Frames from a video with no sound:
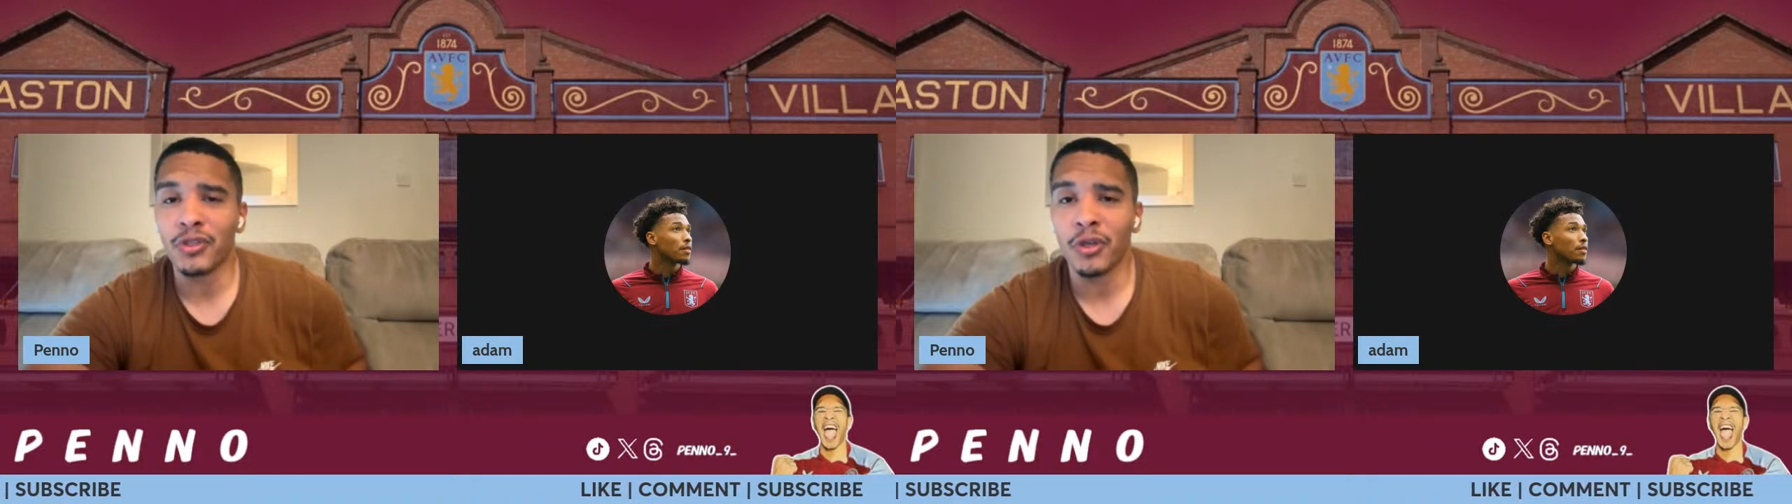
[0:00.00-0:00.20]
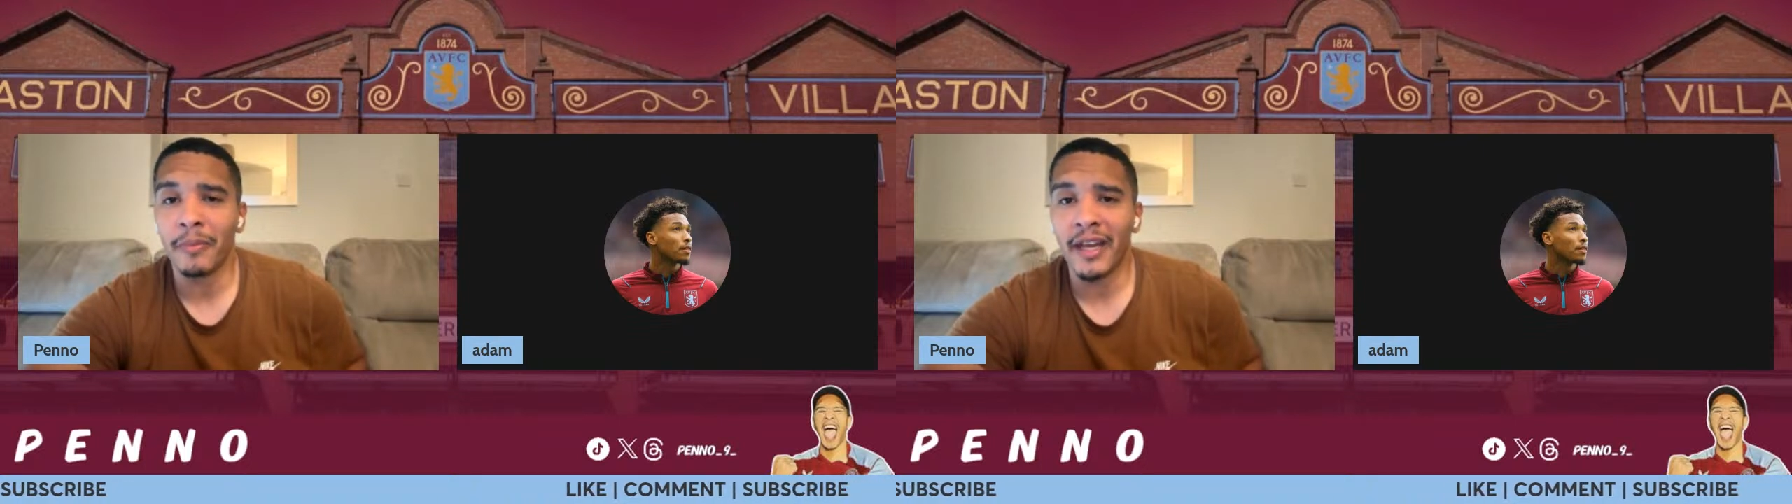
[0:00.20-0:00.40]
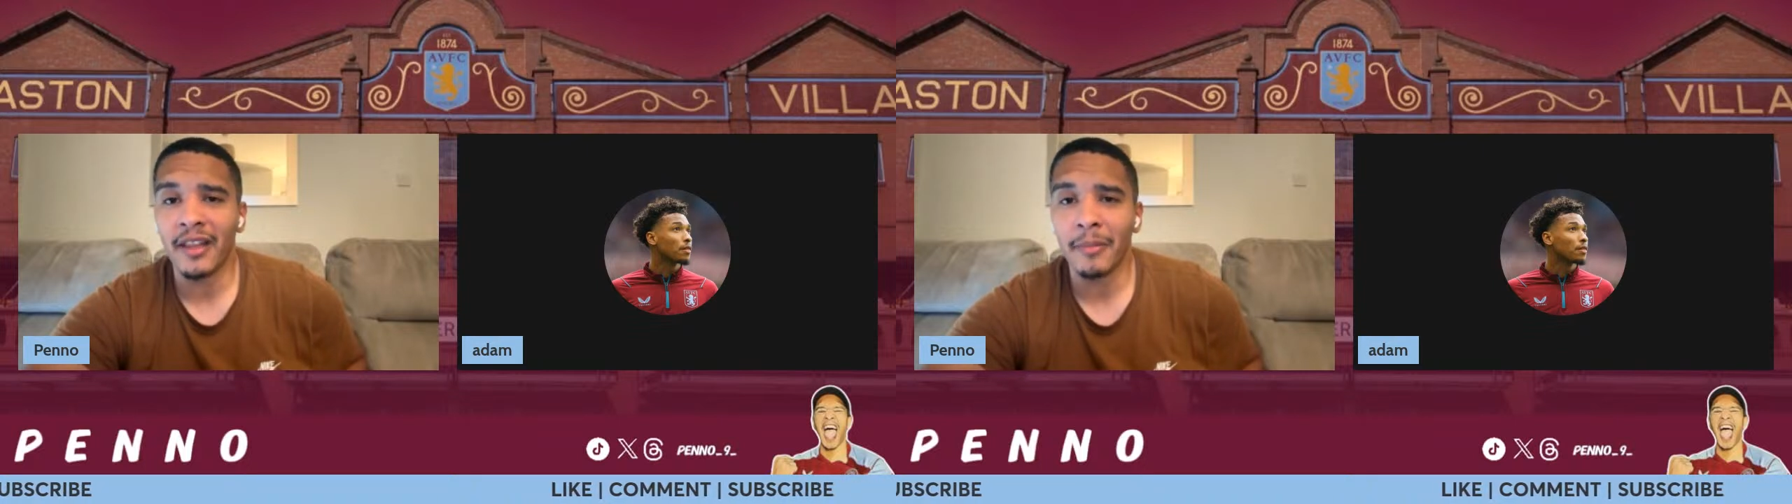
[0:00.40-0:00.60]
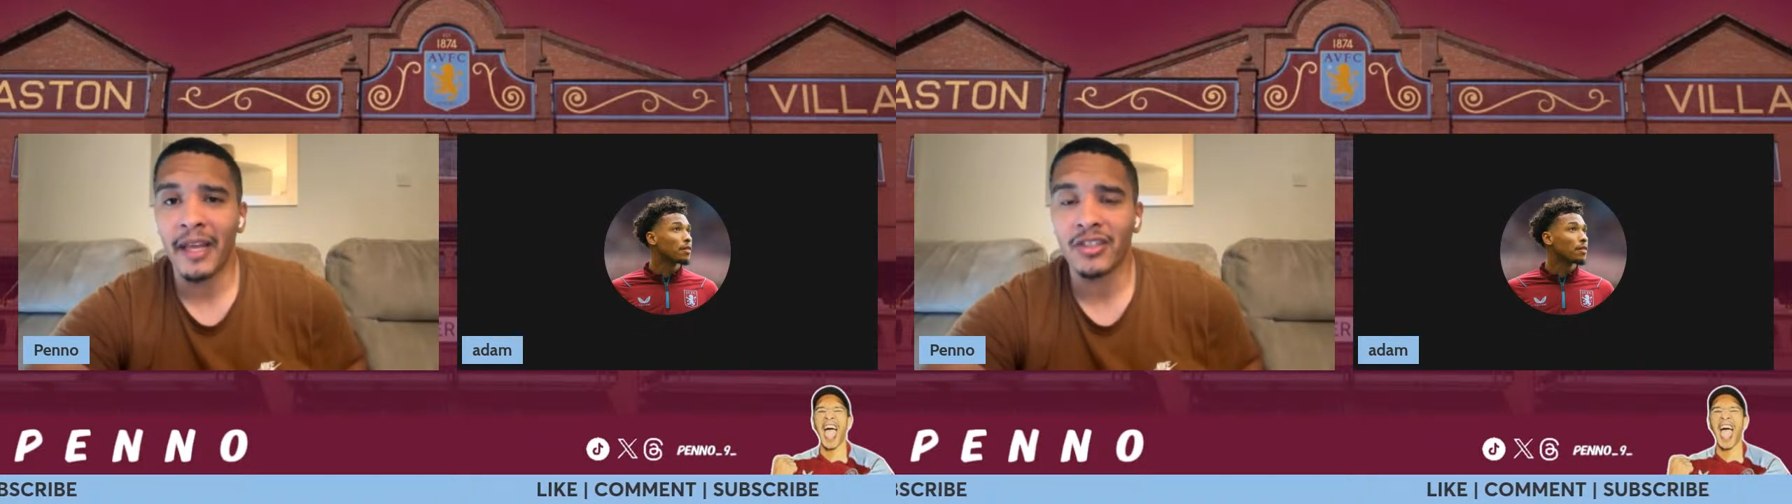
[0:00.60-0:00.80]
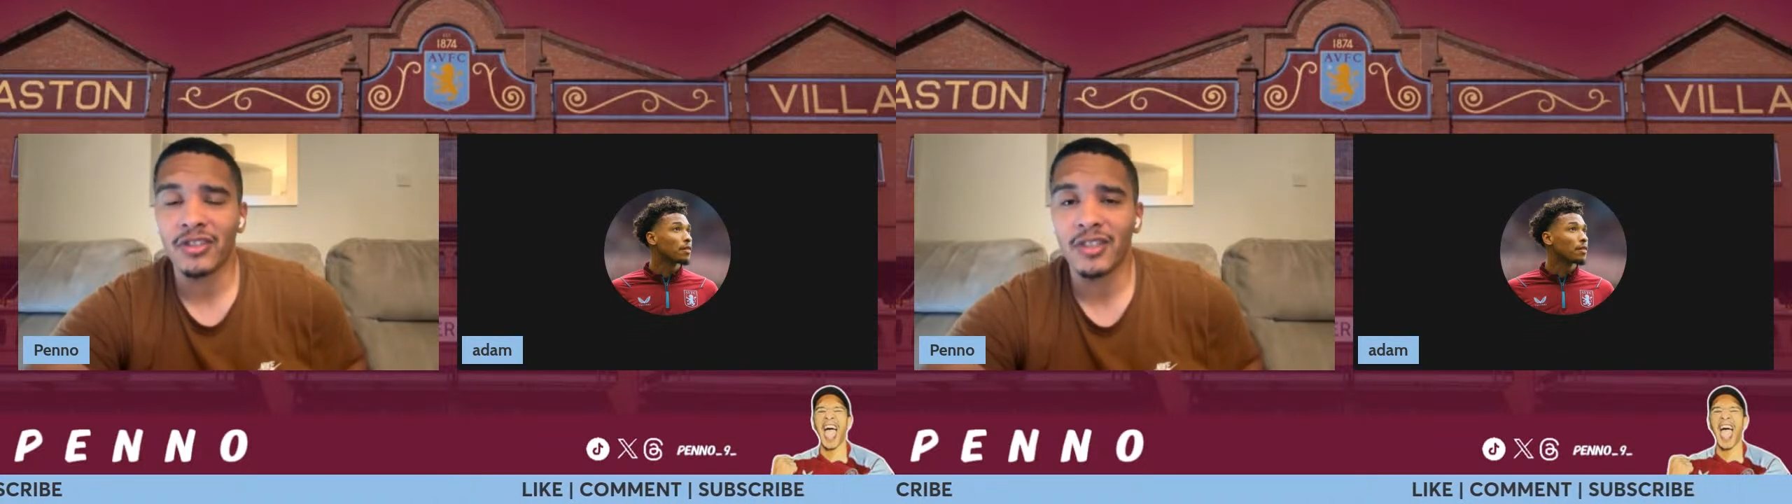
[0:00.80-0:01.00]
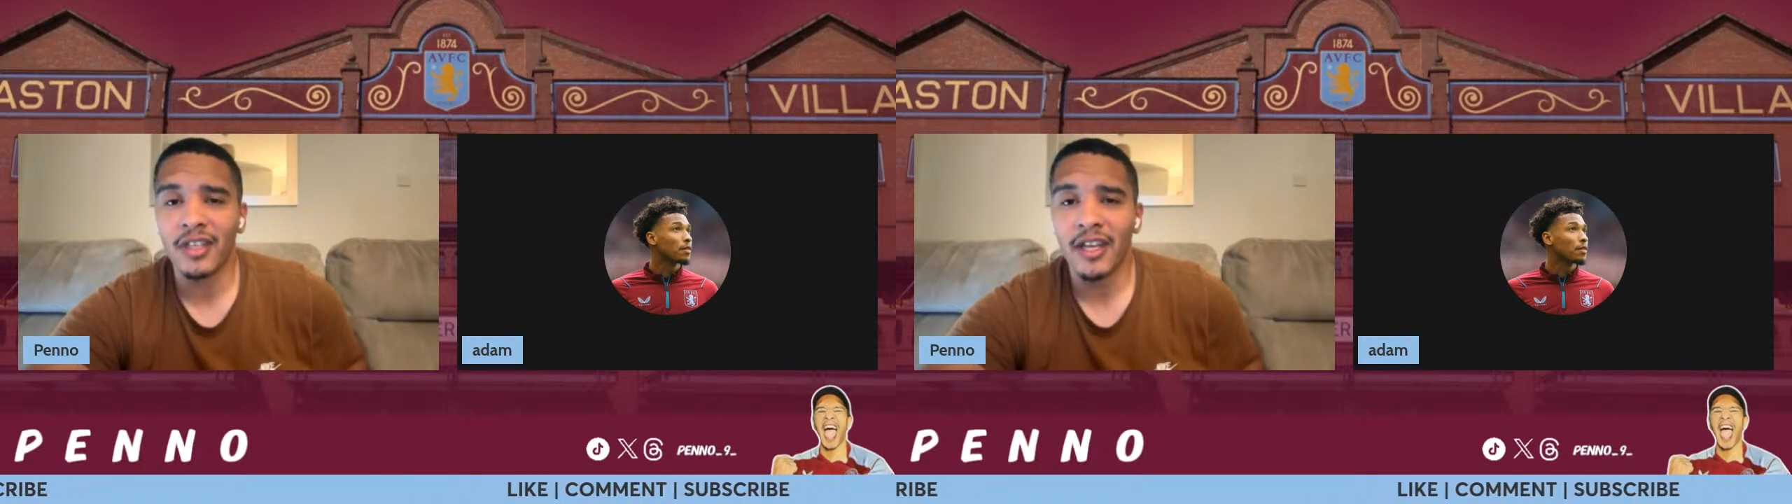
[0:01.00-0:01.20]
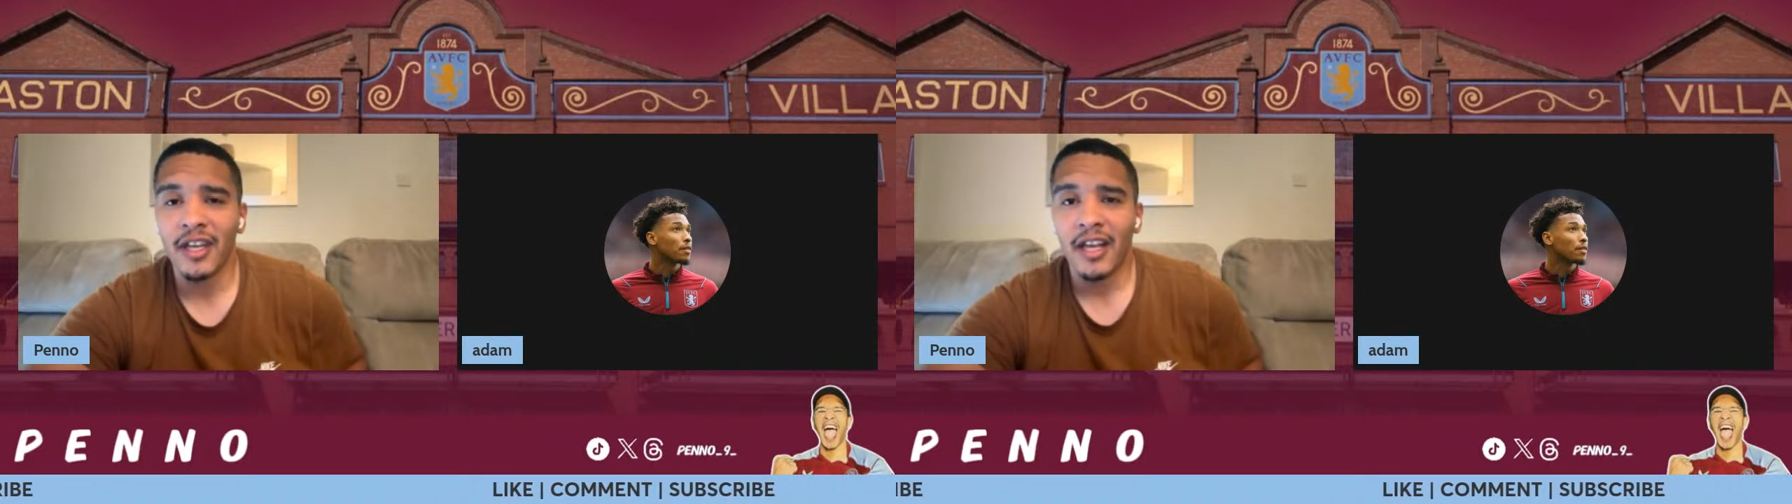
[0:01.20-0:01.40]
was your man of the match.